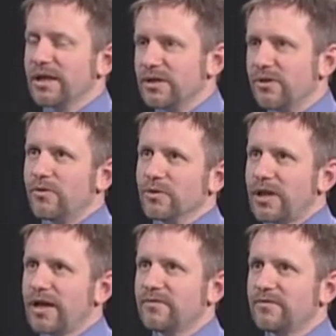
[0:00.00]
in your own
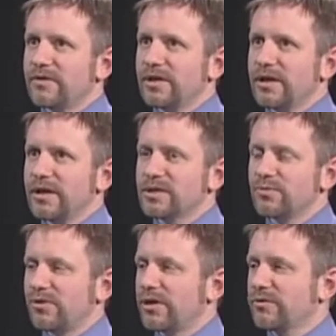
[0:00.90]
life and
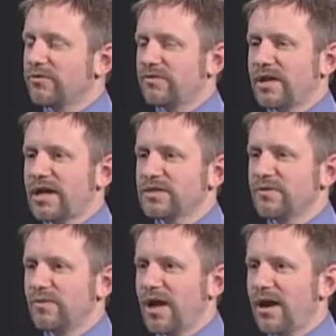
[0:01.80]
exploring through
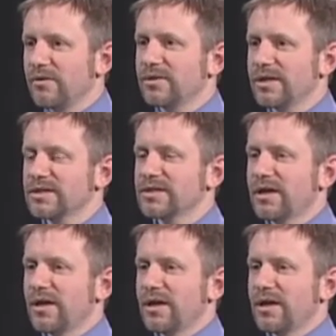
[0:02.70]
philosophy, but how does